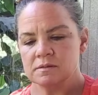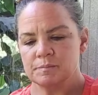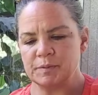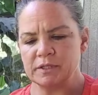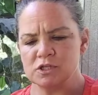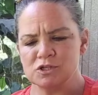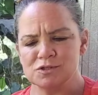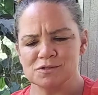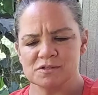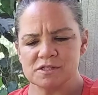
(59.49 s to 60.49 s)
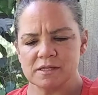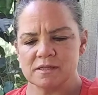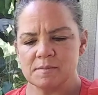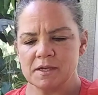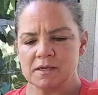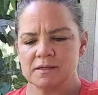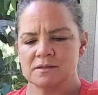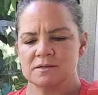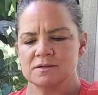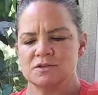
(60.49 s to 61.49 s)
"Bill," said the man.
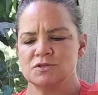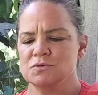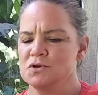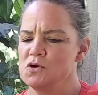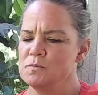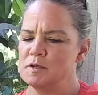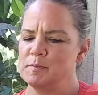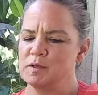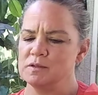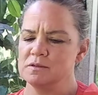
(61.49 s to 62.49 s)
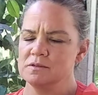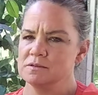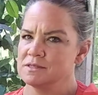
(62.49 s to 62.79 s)
"You know me, Bill.